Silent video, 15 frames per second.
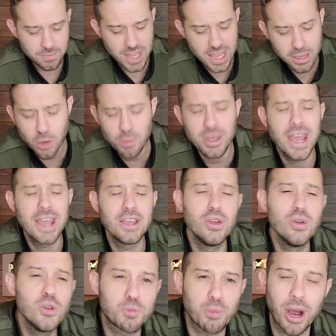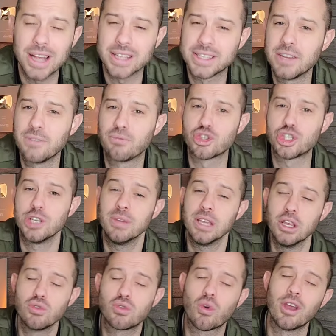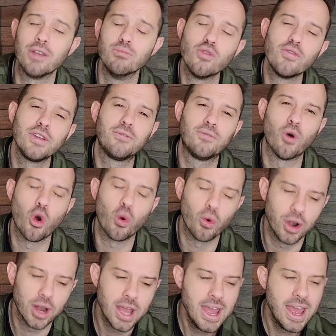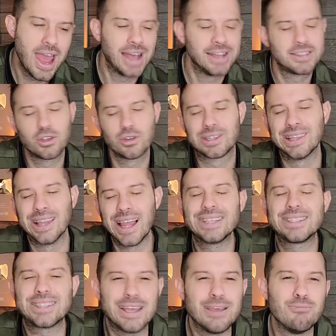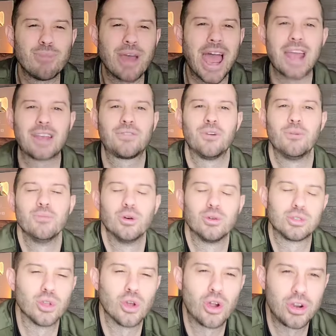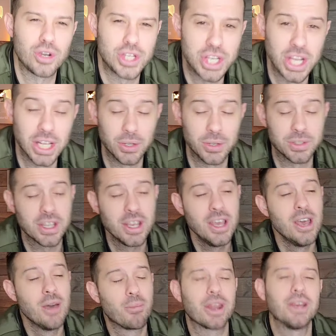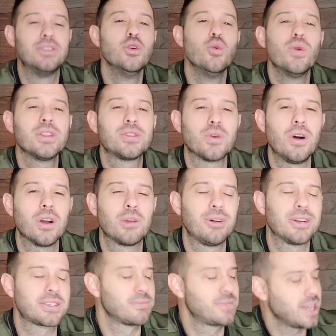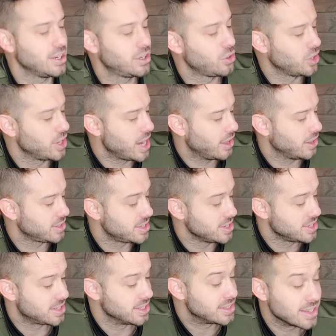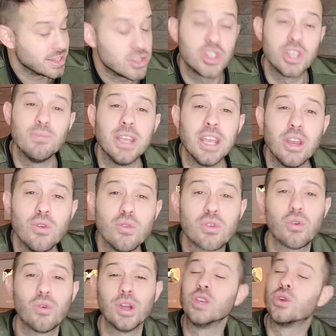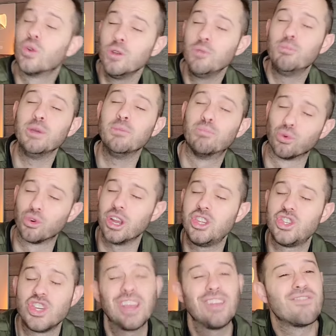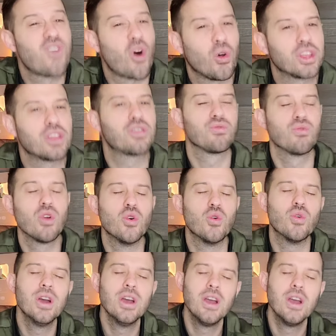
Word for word: it could be a huge positive for Shiba Inu coin moving forward as there's less impact from those large sellers. But I do want to talk about some technical analysis that says Shiba Inu coin could be breaching and falling through